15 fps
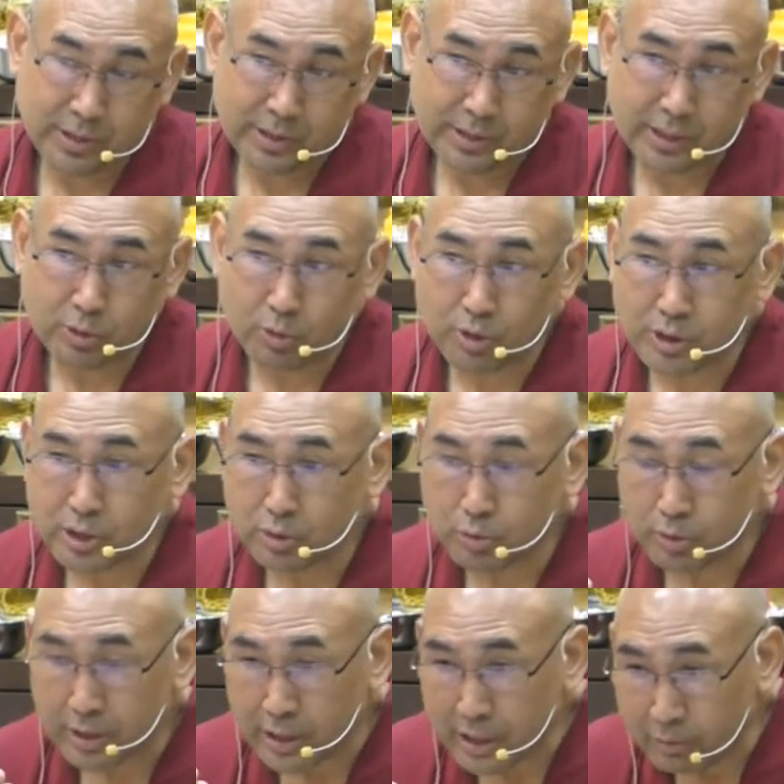in order
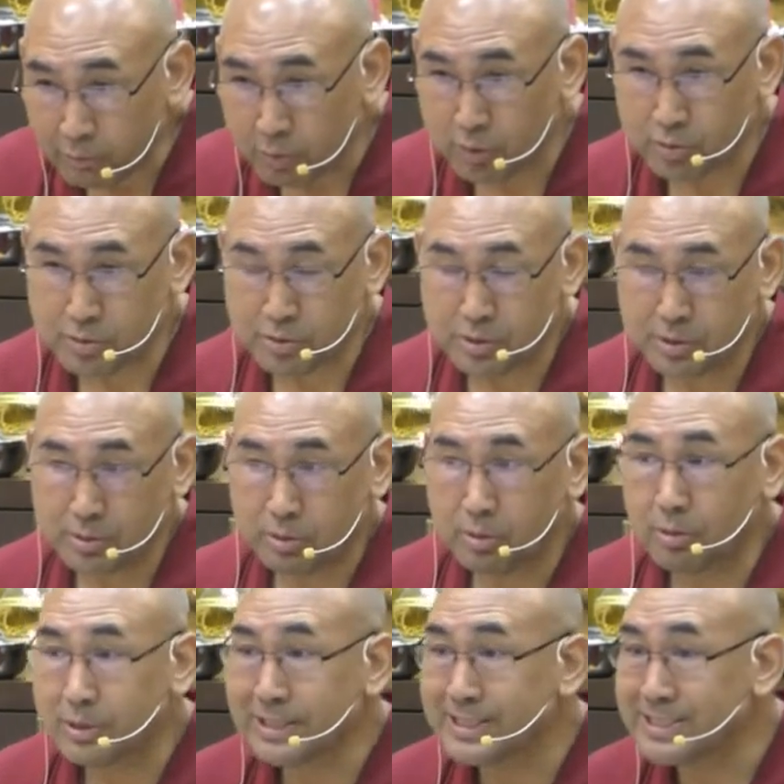to avoid
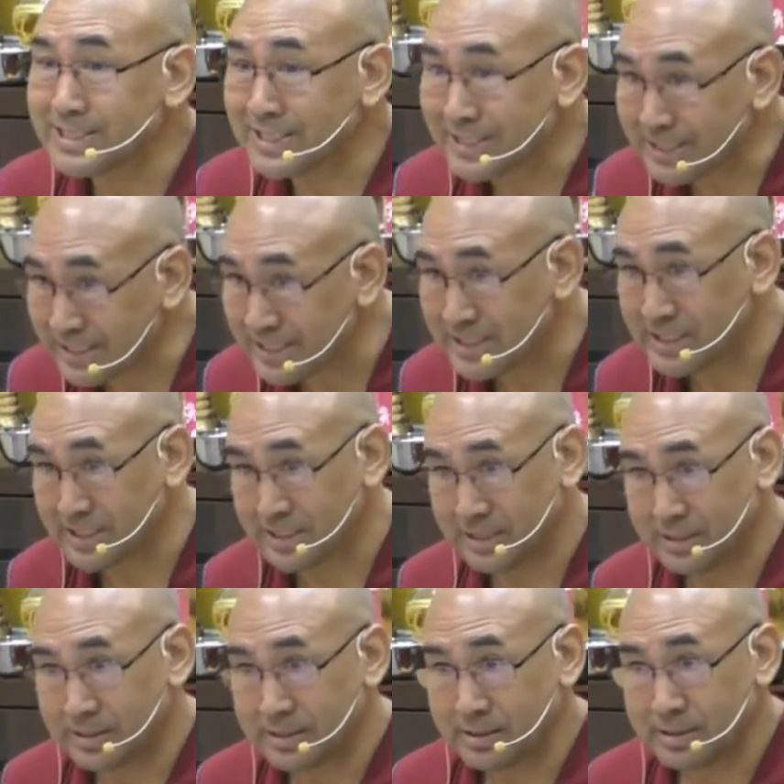all the sickness,
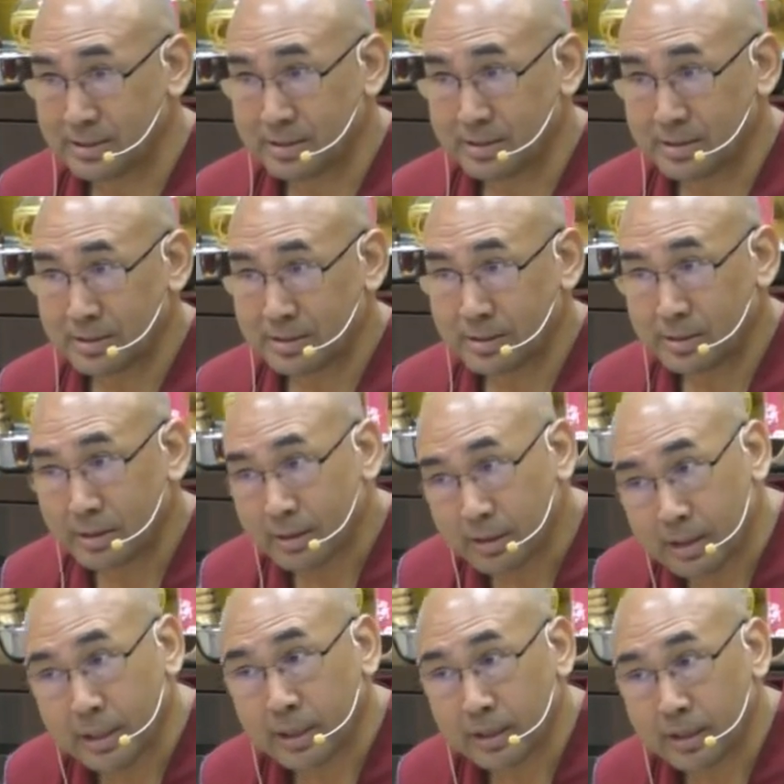
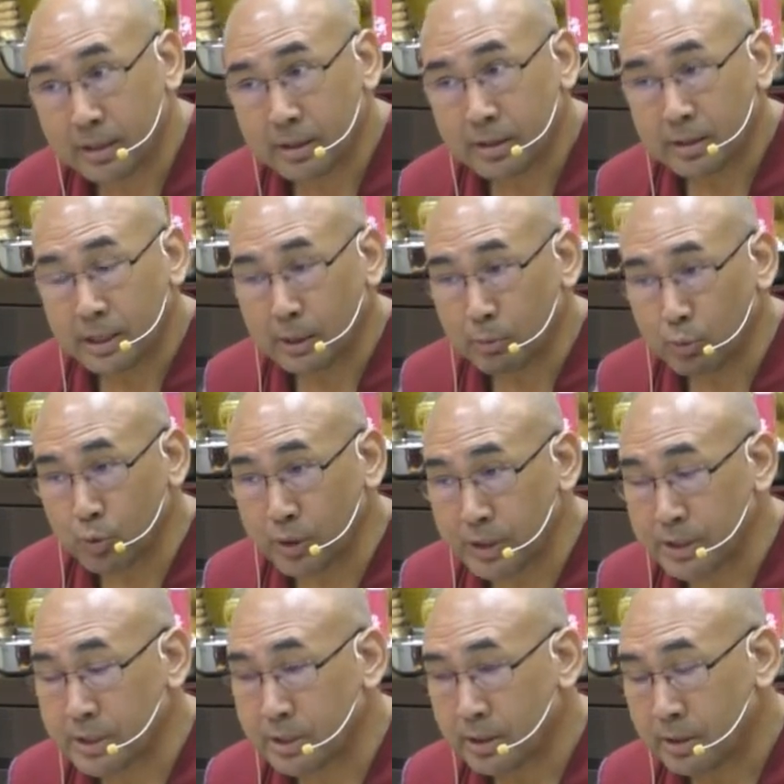right? If you
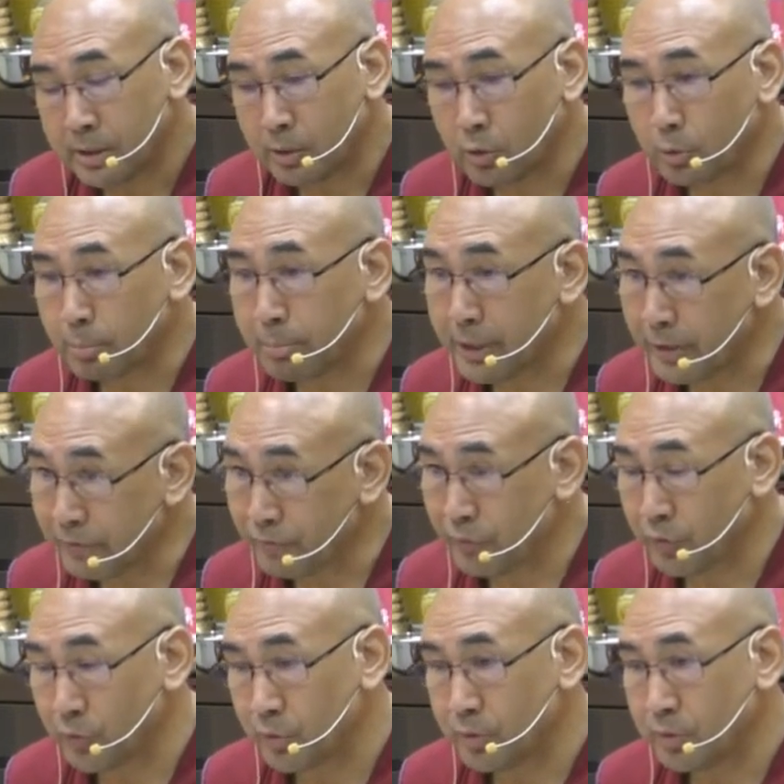eat, you know,
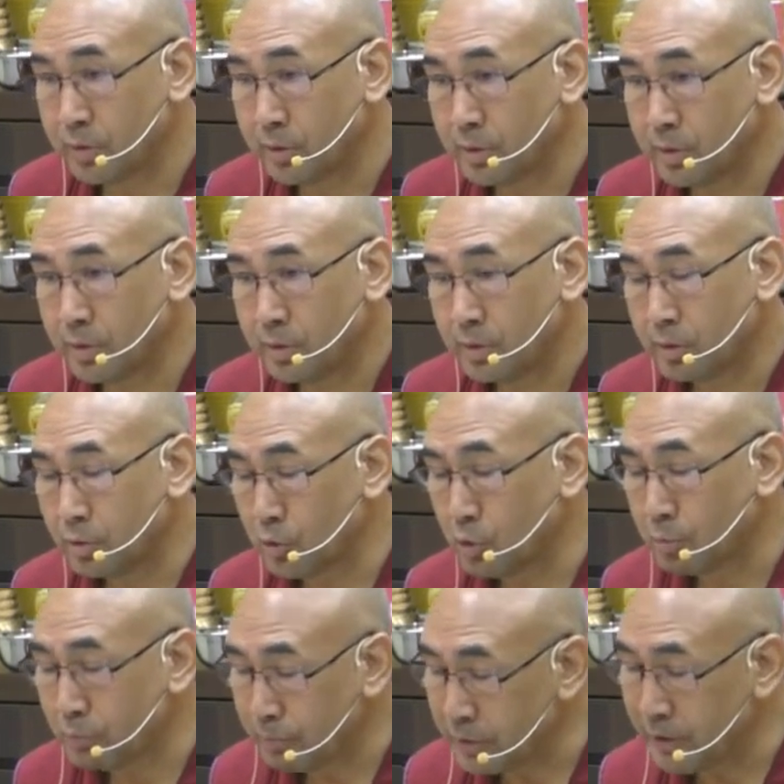lot
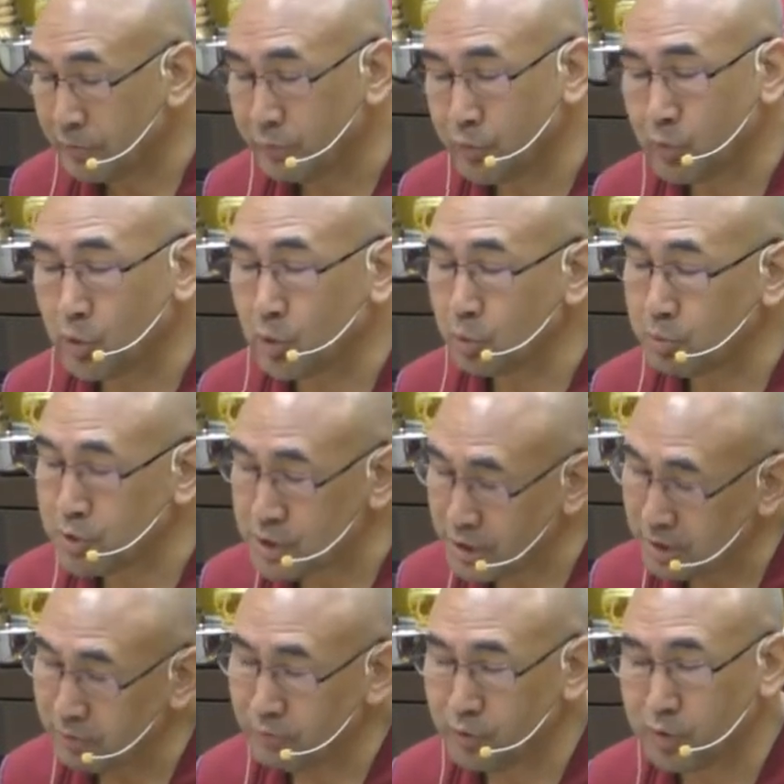of
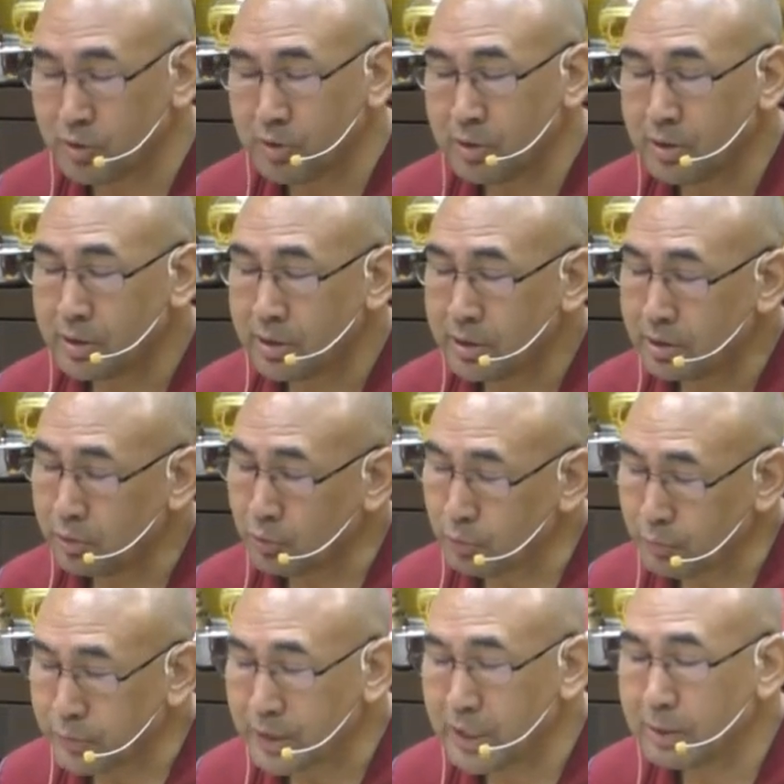junk food, you
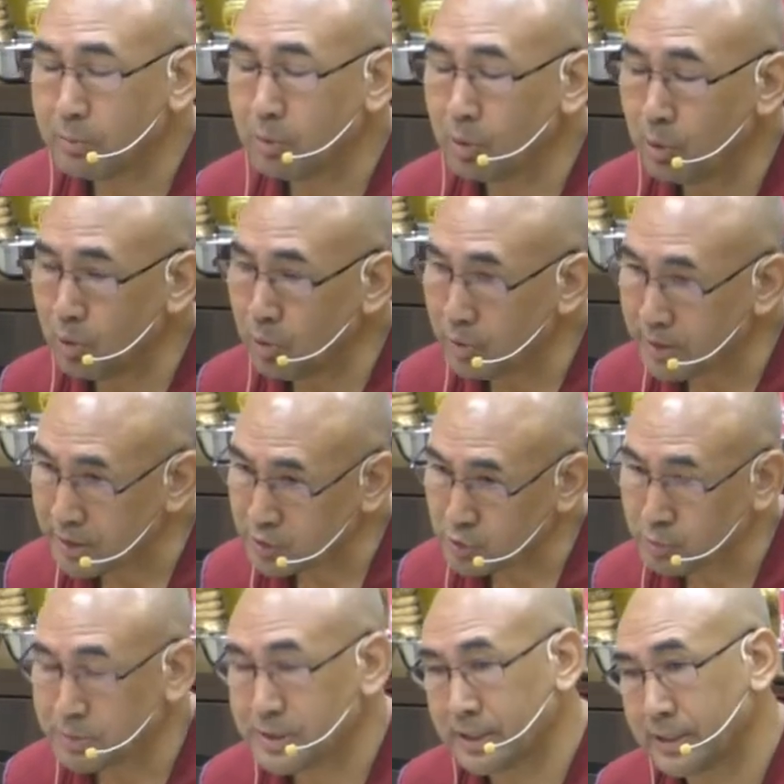will have all kinds
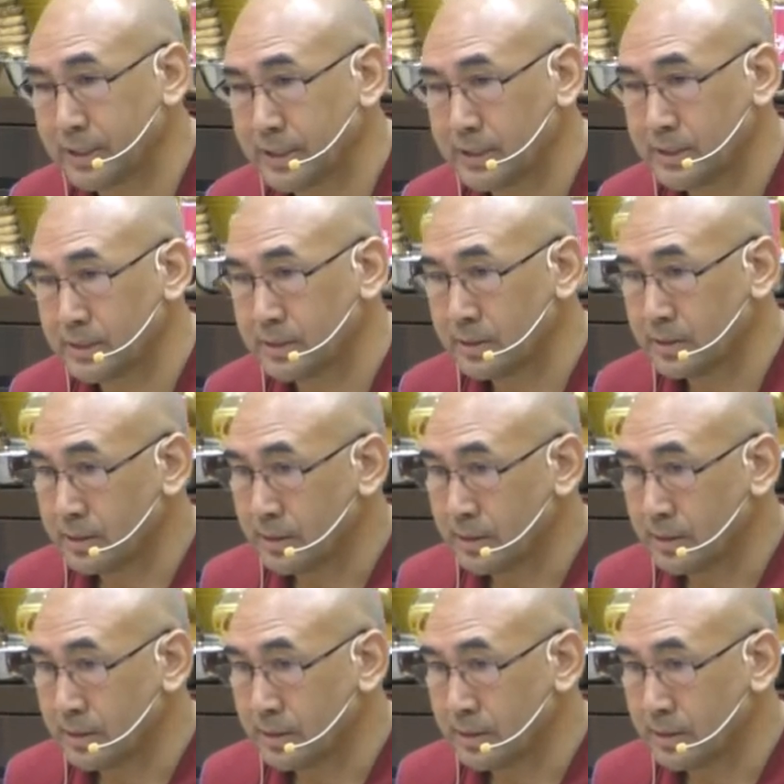of sickness.